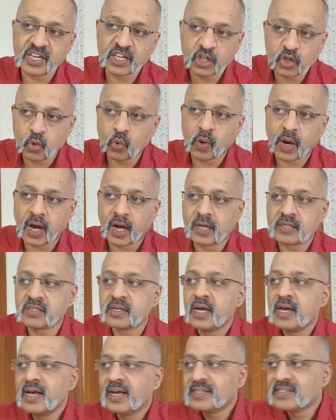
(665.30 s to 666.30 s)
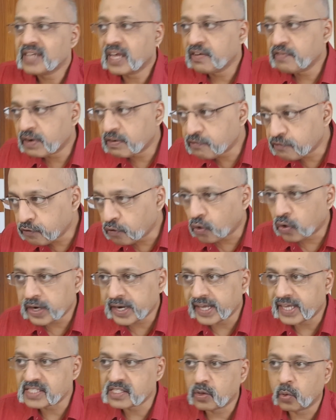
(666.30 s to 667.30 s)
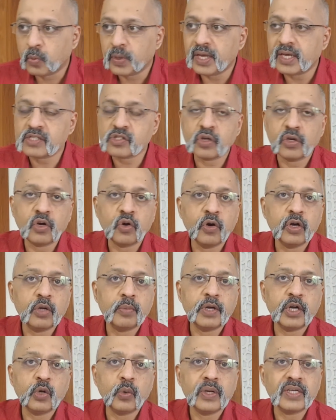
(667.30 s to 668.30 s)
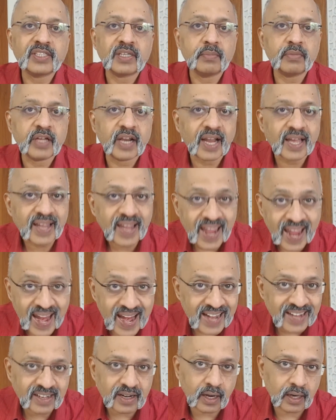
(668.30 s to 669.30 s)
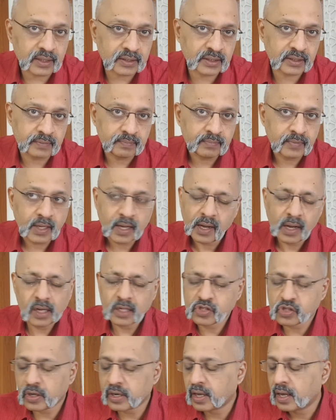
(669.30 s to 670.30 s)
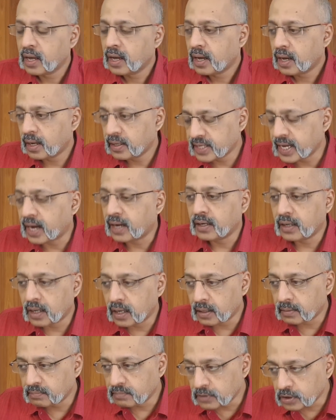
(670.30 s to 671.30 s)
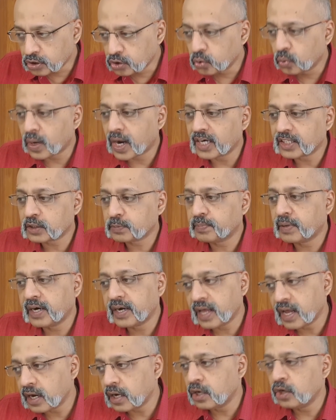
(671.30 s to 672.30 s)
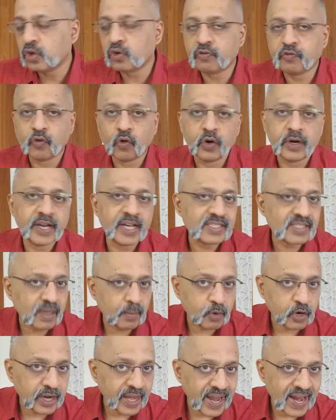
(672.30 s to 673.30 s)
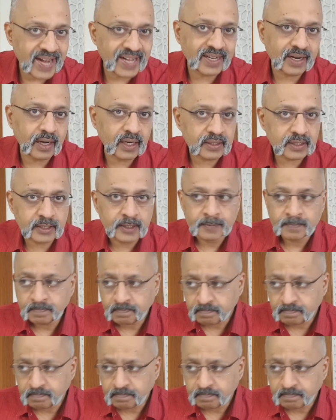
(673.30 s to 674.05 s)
say, 2 hours, say even 4 days a week. So you're going to be doing something like 8 hours. 2 hours per day into 4 days, about 8 hours